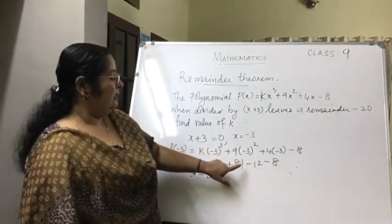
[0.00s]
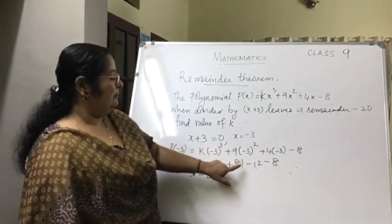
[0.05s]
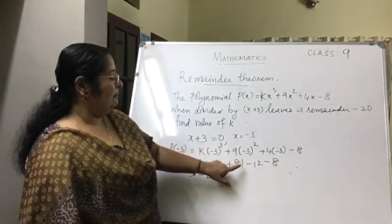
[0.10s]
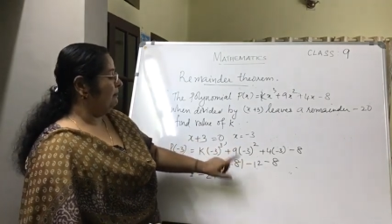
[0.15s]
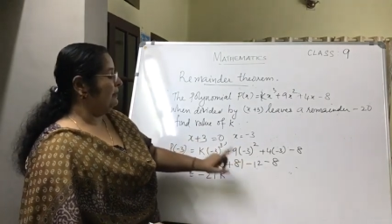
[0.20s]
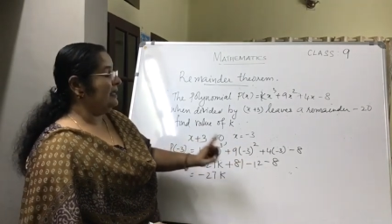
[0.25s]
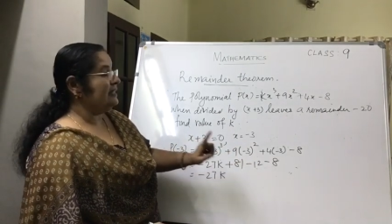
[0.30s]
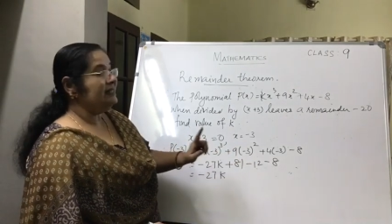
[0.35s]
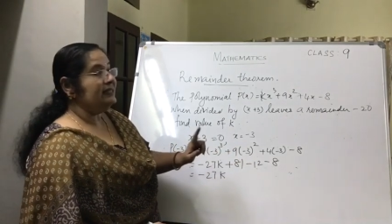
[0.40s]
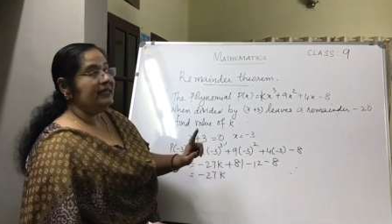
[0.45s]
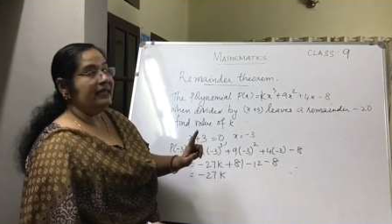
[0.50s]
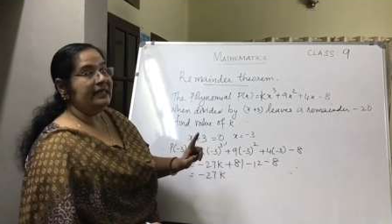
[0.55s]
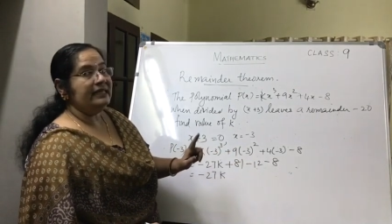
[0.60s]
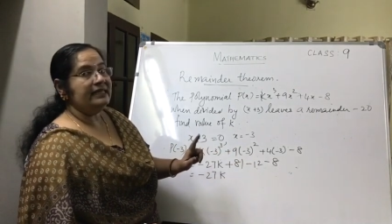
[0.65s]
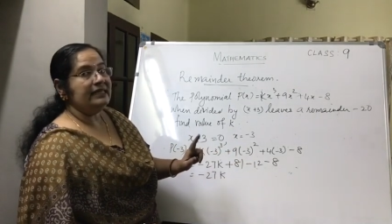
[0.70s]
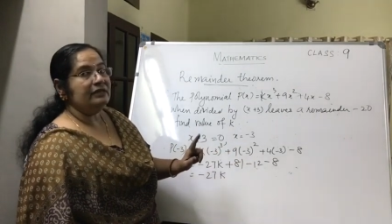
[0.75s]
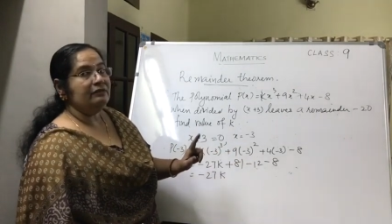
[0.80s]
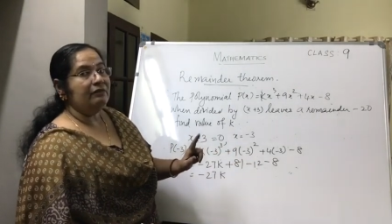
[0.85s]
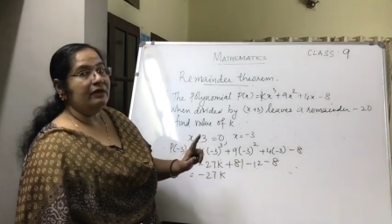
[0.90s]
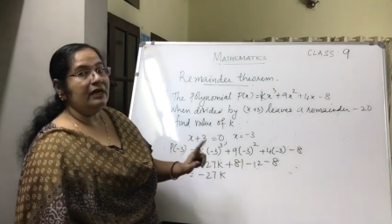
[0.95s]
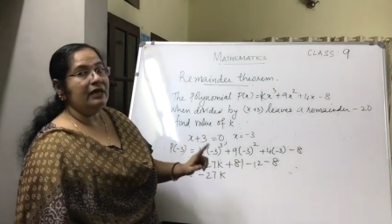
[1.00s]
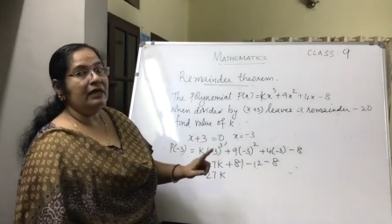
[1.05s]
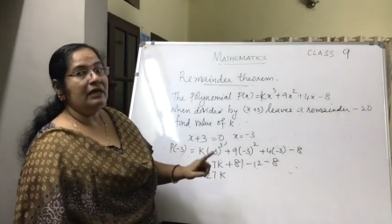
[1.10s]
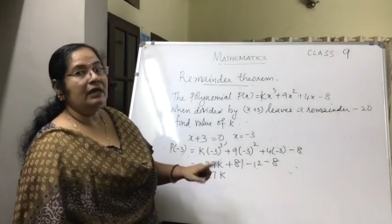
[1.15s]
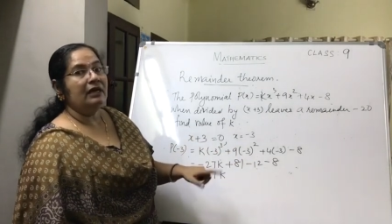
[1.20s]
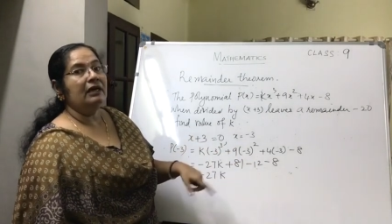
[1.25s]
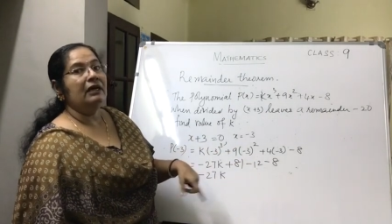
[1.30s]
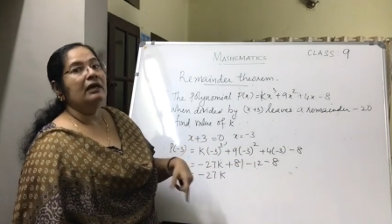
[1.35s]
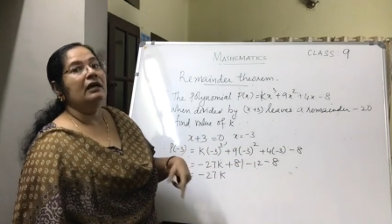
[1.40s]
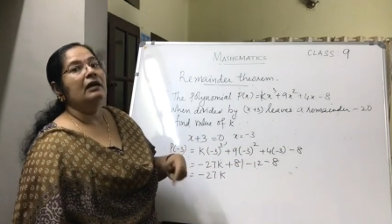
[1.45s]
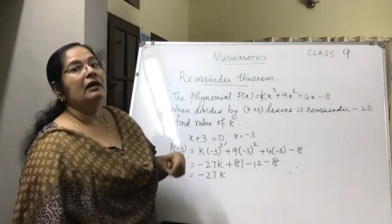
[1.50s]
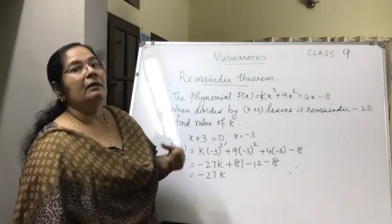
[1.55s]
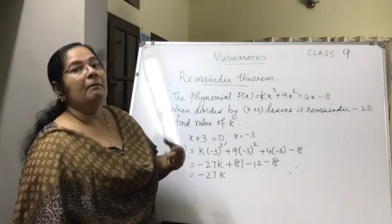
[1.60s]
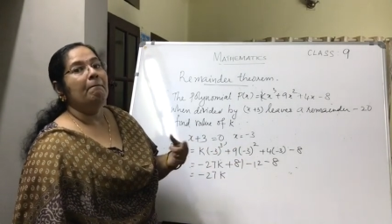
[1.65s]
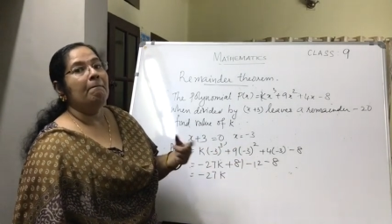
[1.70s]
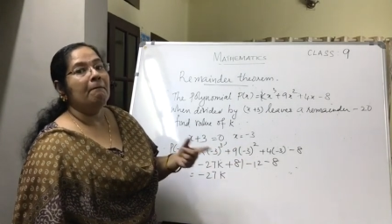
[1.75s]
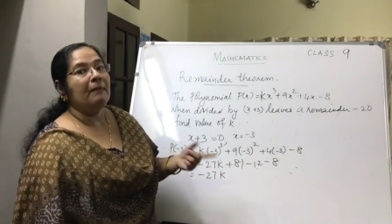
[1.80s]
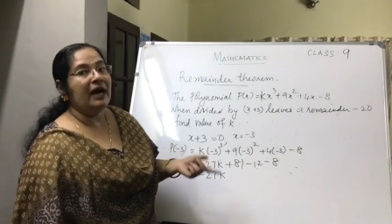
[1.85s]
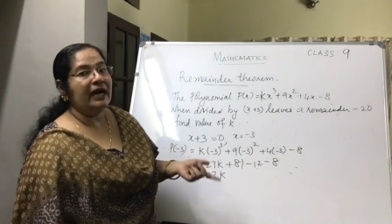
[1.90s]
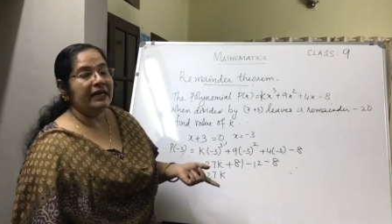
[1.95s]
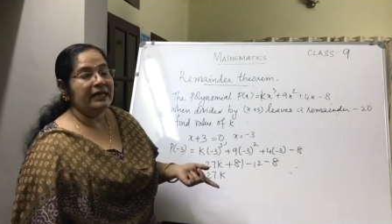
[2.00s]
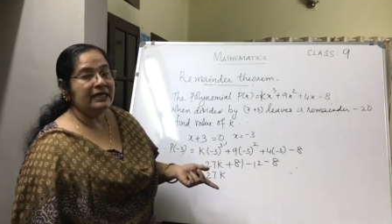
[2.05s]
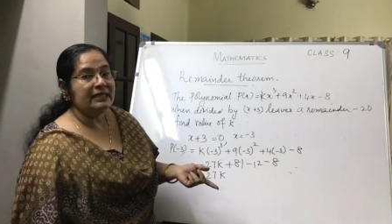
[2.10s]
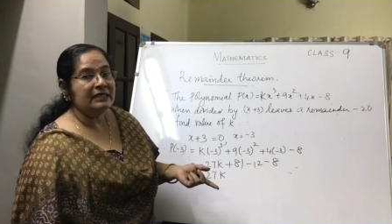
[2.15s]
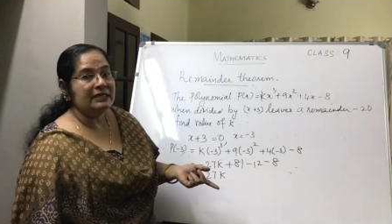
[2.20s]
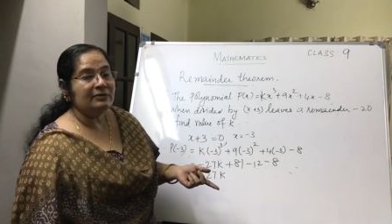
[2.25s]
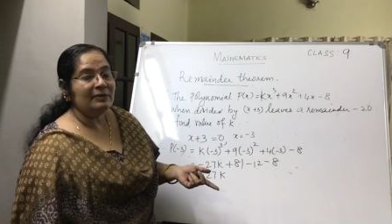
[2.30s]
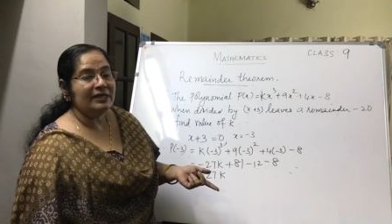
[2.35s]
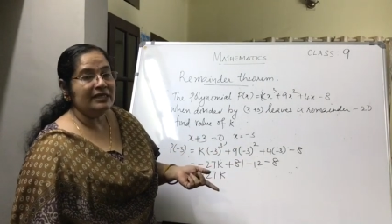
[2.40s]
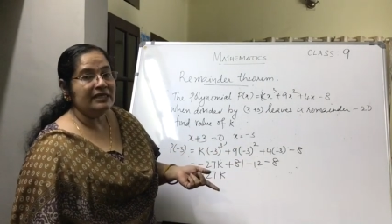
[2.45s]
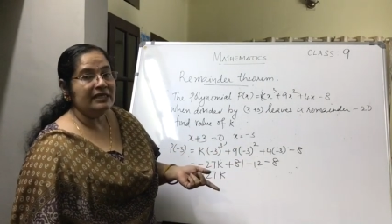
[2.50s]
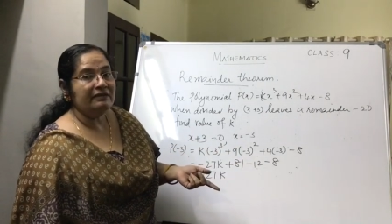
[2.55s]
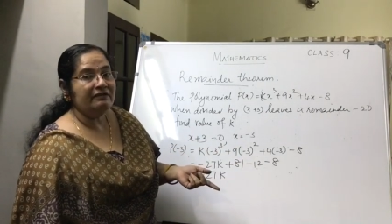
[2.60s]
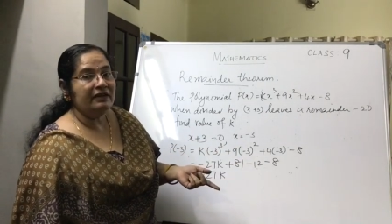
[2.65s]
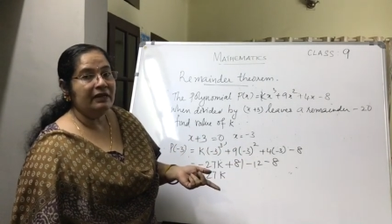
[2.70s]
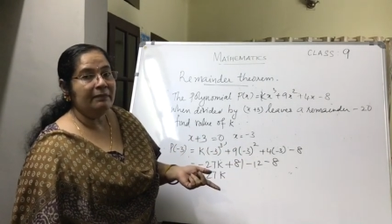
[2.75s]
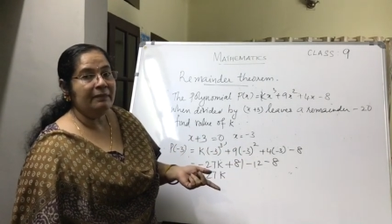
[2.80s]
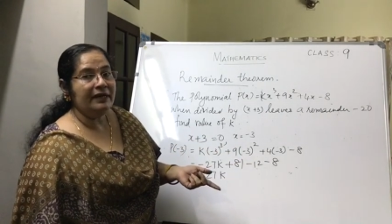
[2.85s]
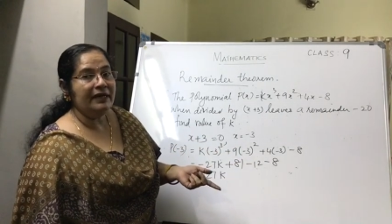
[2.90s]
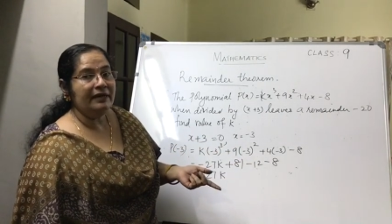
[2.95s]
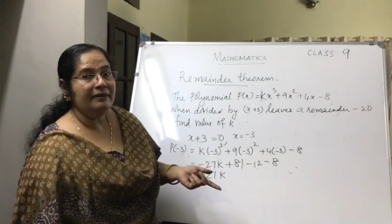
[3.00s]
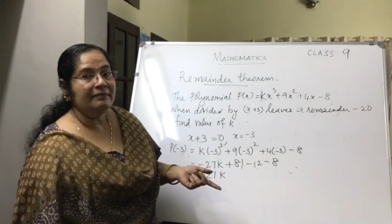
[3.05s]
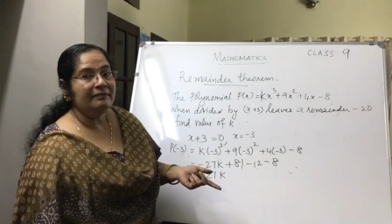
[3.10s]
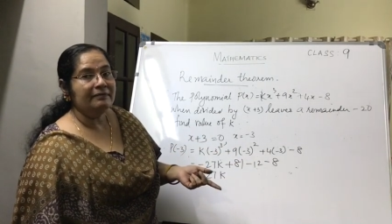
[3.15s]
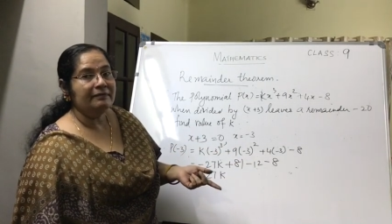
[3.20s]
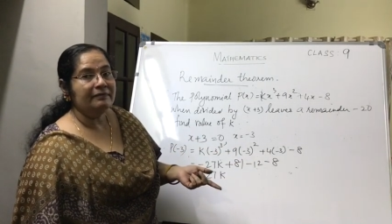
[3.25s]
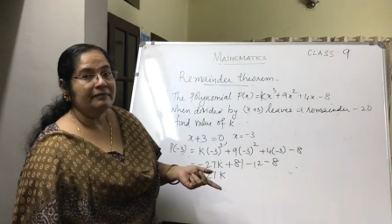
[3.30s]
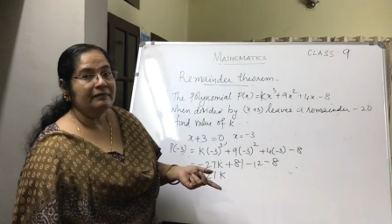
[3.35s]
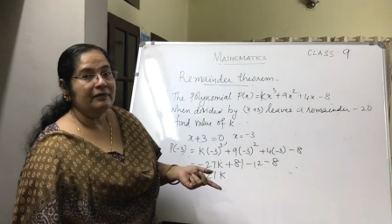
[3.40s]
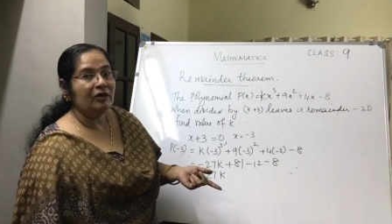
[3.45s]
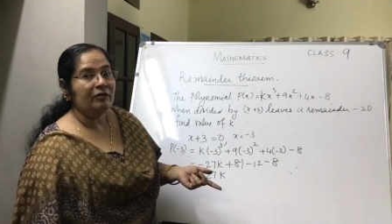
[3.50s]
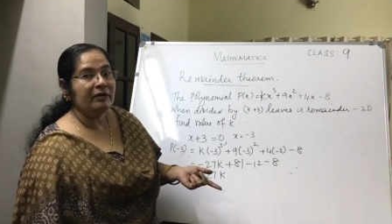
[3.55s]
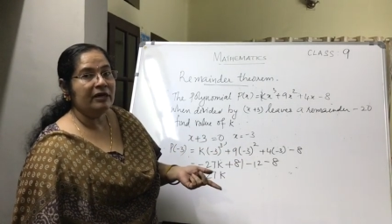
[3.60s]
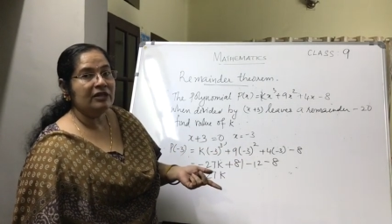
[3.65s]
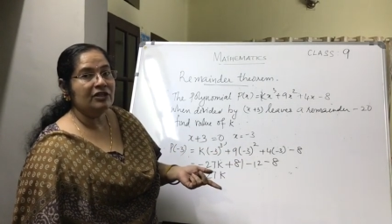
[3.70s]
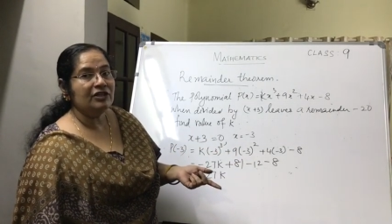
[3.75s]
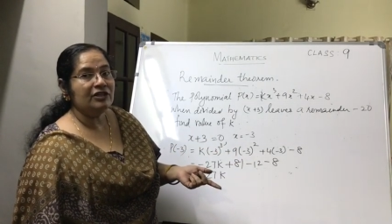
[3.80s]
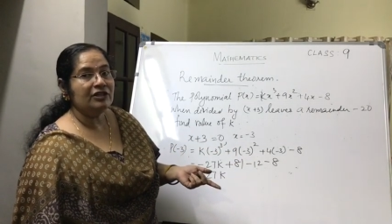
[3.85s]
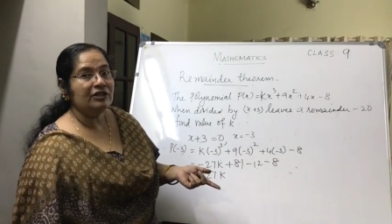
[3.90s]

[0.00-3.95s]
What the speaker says: Plus 81 minus 20 will be how much?